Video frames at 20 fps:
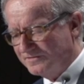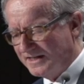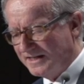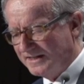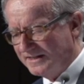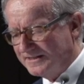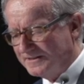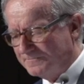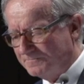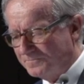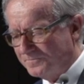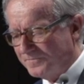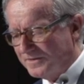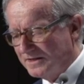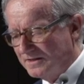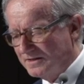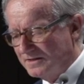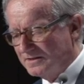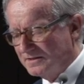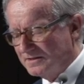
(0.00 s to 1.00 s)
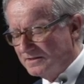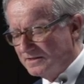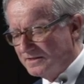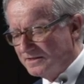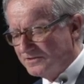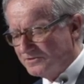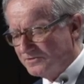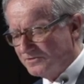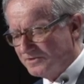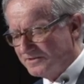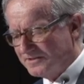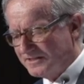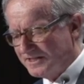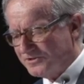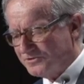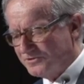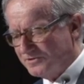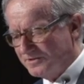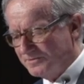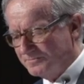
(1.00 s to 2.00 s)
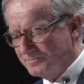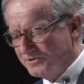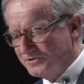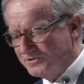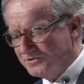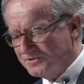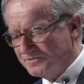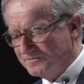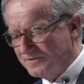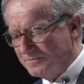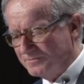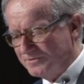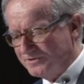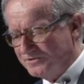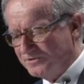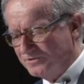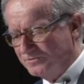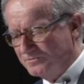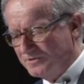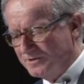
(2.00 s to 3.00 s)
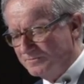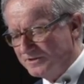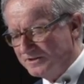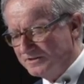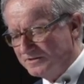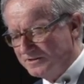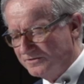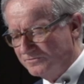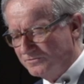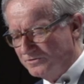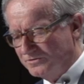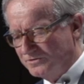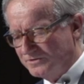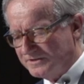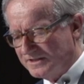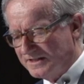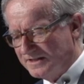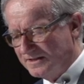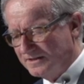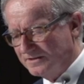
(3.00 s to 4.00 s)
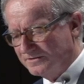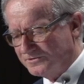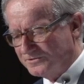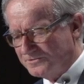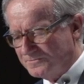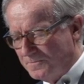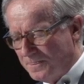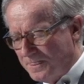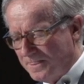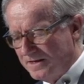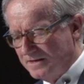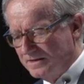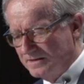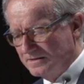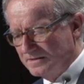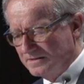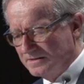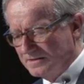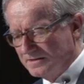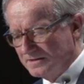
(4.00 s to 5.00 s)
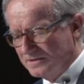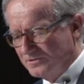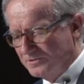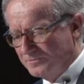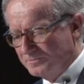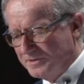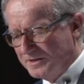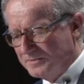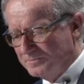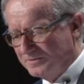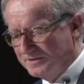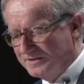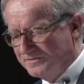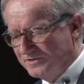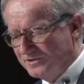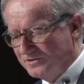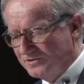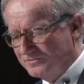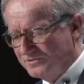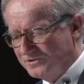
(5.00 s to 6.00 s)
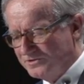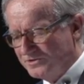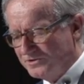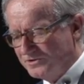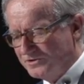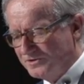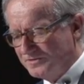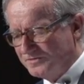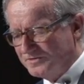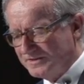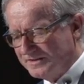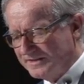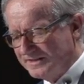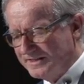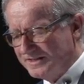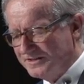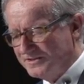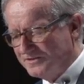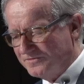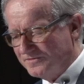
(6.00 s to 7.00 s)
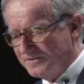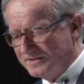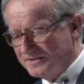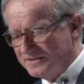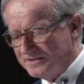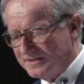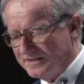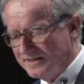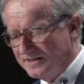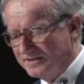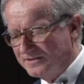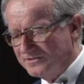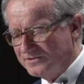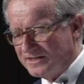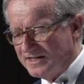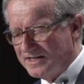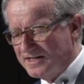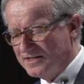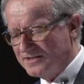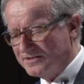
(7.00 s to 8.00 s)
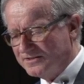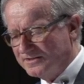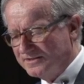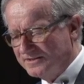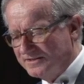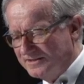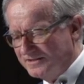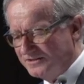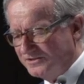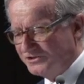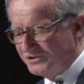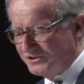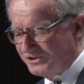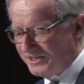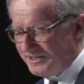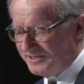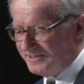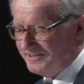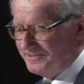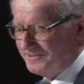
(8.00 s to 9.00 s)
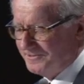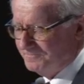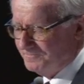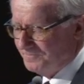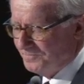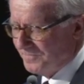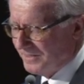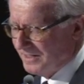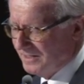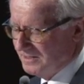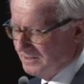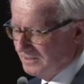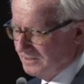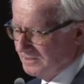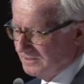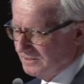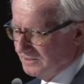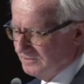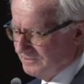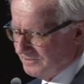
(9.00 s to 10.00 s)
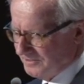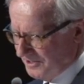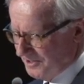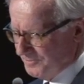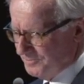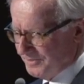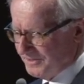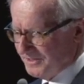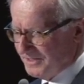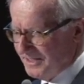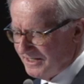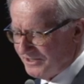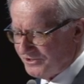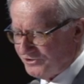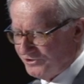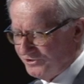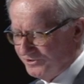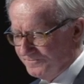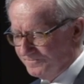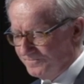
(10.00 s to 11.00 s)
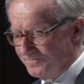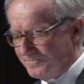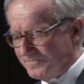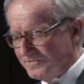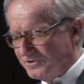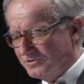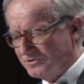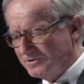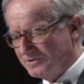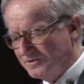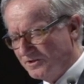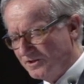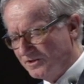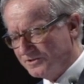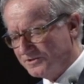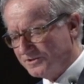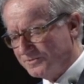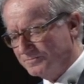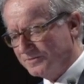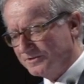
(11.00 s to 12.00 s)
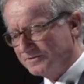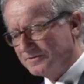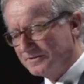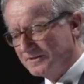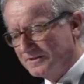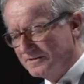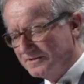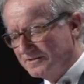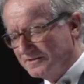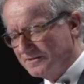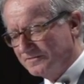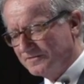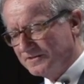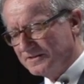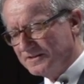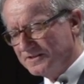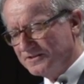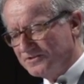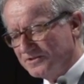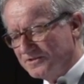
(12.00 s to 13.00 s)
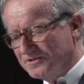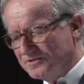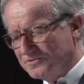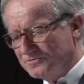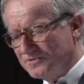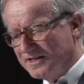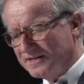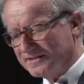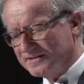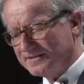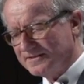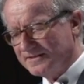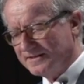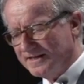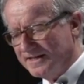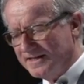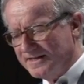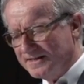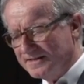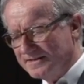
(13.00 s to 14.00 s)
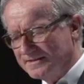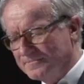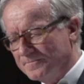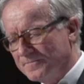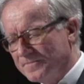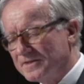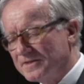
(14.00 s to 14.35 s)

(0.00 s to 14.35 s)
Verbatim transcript: Valley. I saw the sexual abuse of Aboriginal women in rural towns. There were people living on reserves at the edge of these towns, housed in tin sheds. There was no protection or acknowledgement of Indigenous rights to land.